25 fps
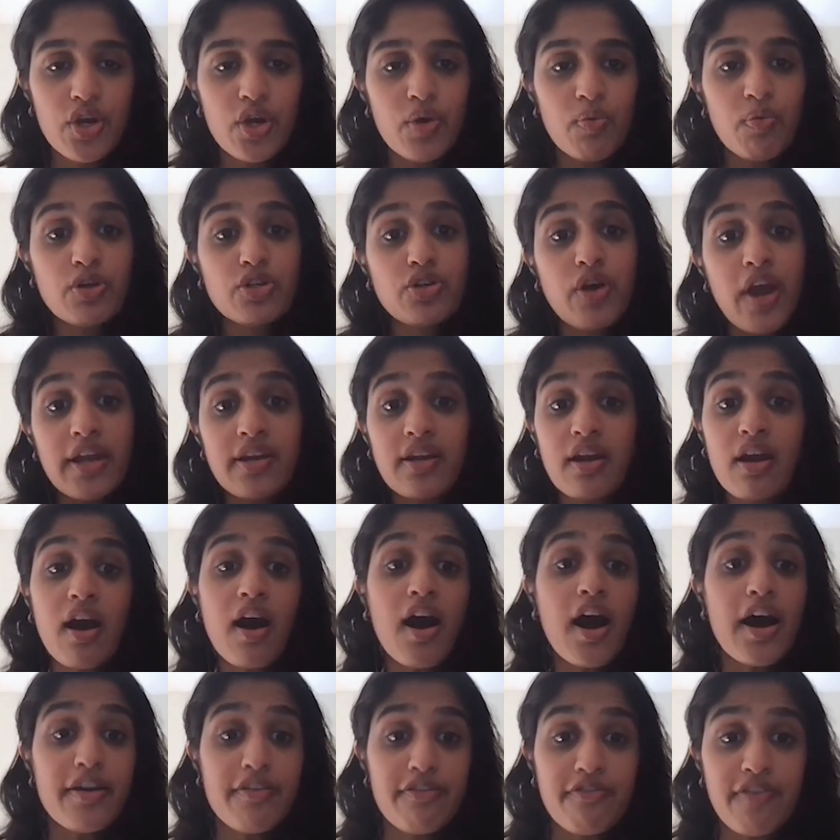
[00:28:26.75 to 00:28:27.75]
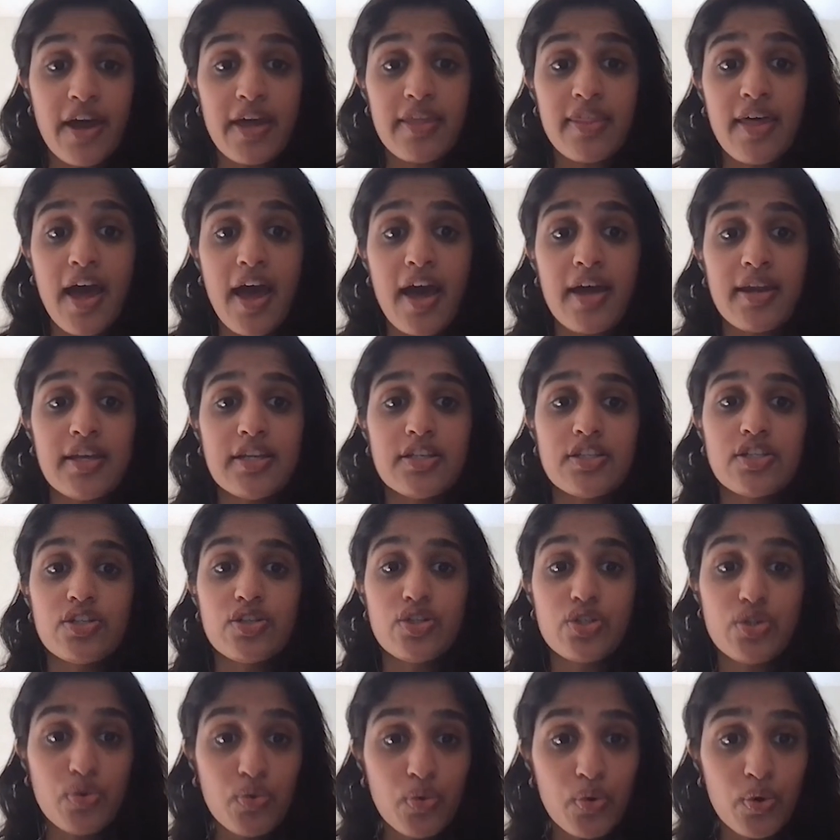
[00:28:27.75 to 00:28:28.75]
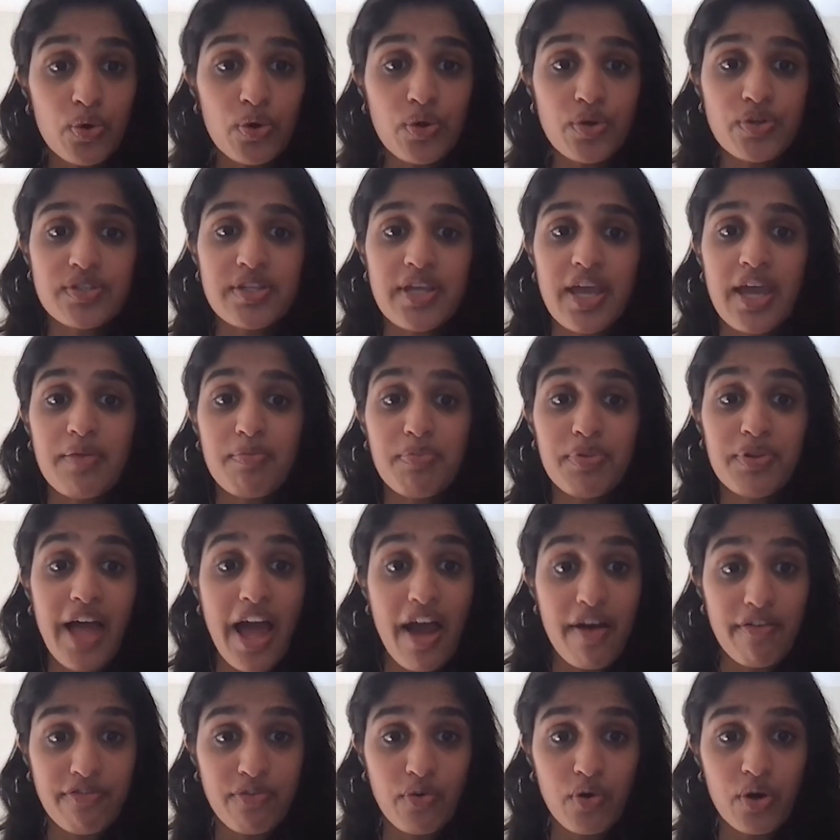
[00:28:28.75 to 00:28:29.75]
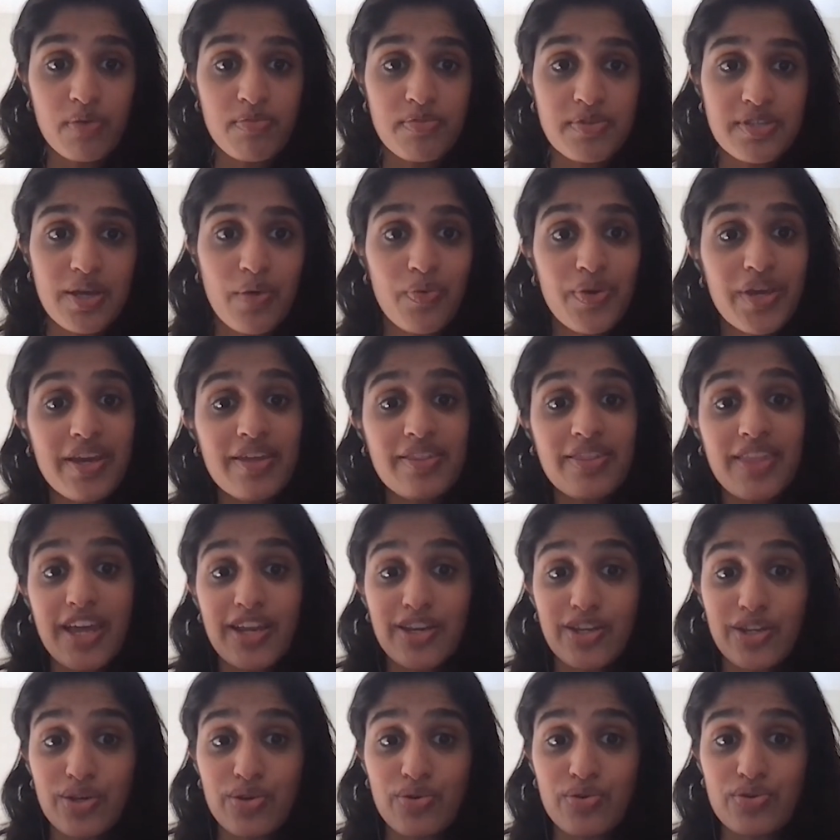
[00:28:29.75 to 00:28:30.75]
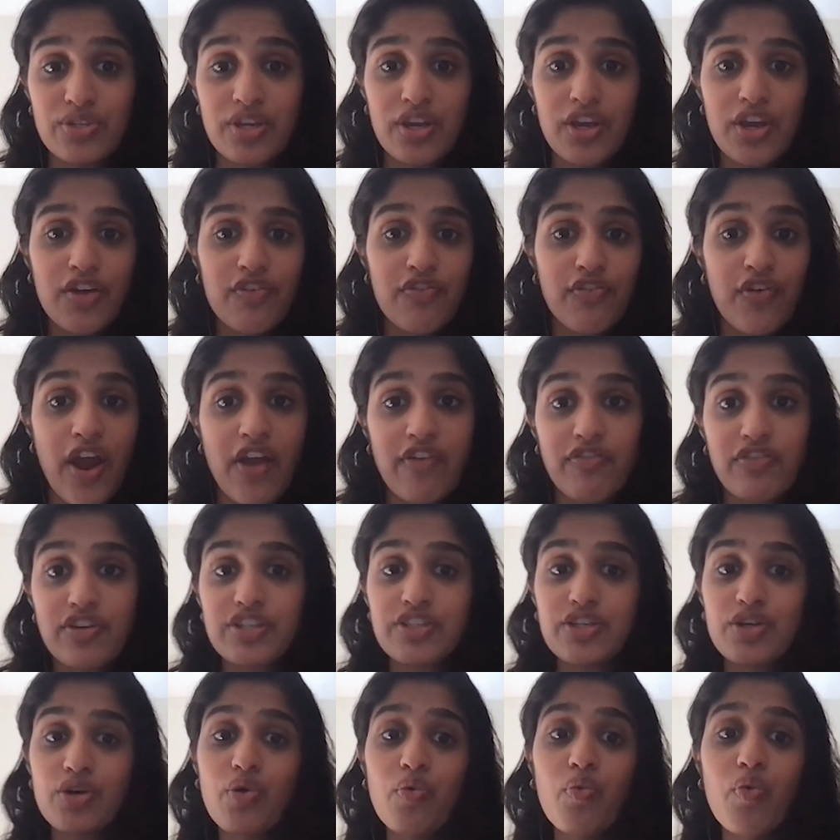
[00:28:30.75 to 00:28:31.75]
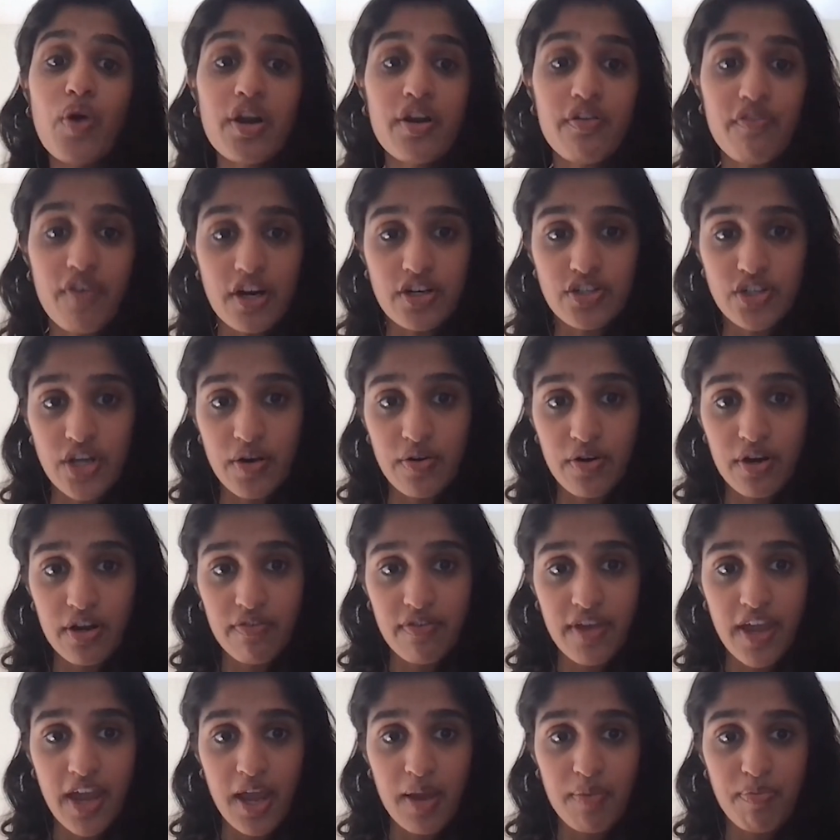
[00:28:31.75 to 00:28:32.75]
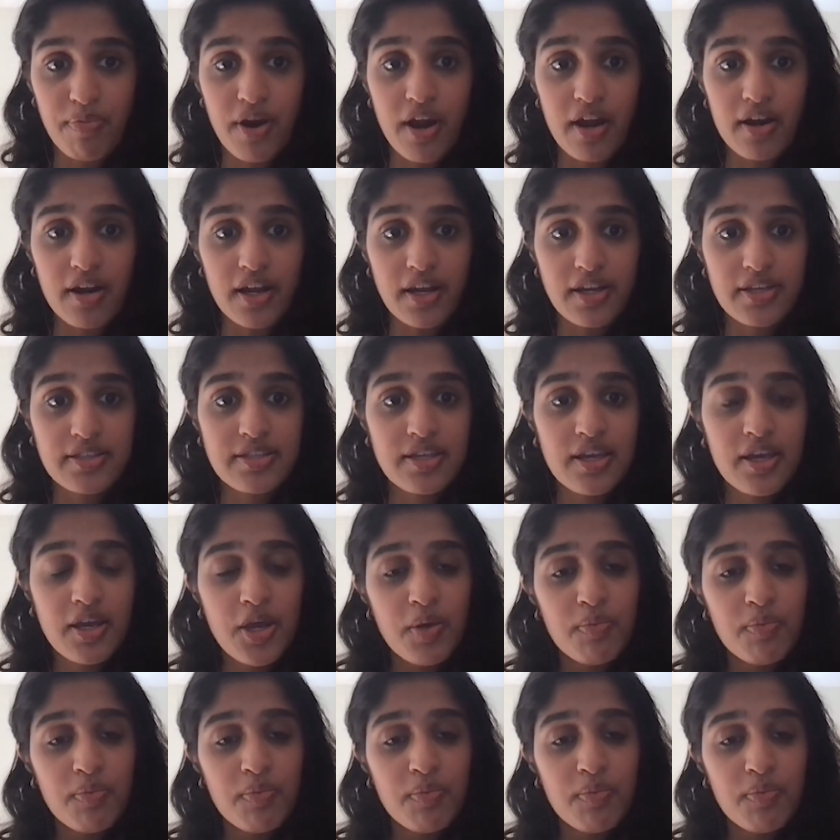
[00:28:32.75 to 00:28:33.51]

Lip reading: we're trying to codify that into tools and platforms that we can then use for every single one of our generative AI products.